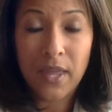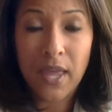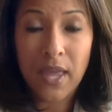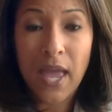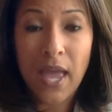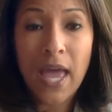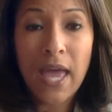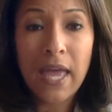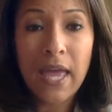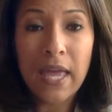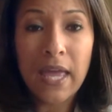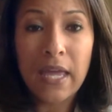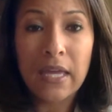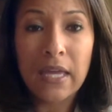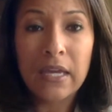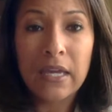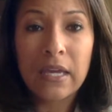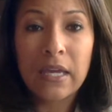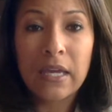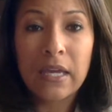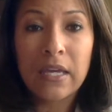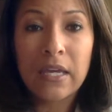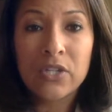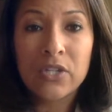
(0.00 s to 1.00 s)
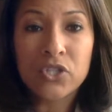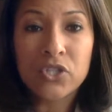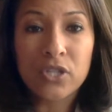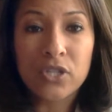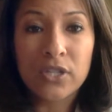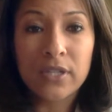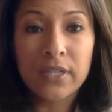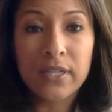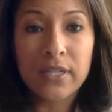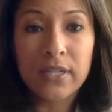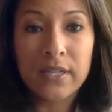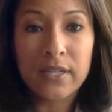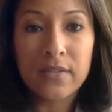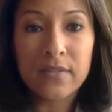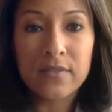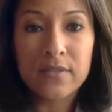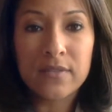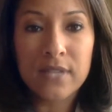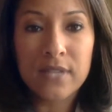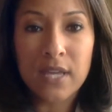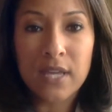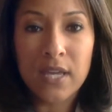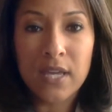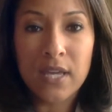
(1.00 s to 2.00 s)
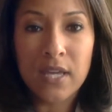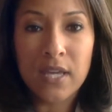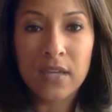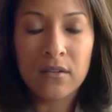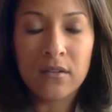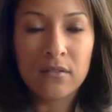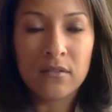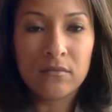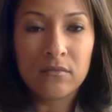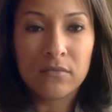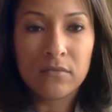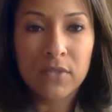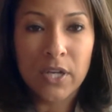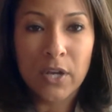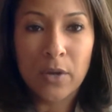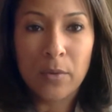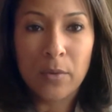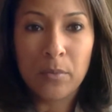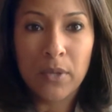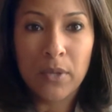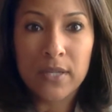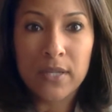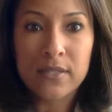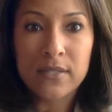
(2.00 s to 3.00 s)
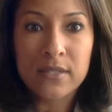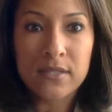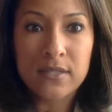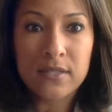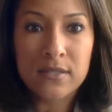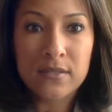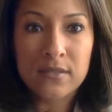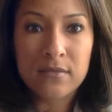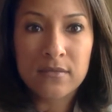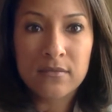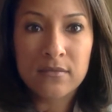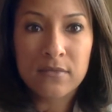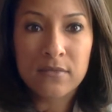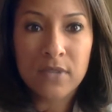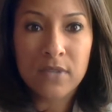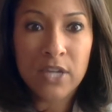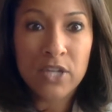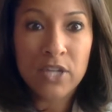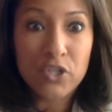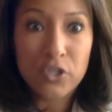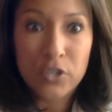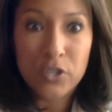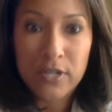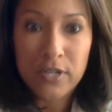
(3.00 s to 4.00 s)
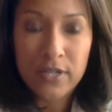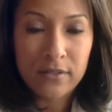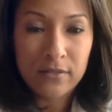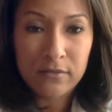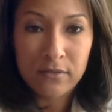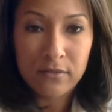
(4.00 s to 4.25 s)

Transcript: A, she lives in, Plexus country.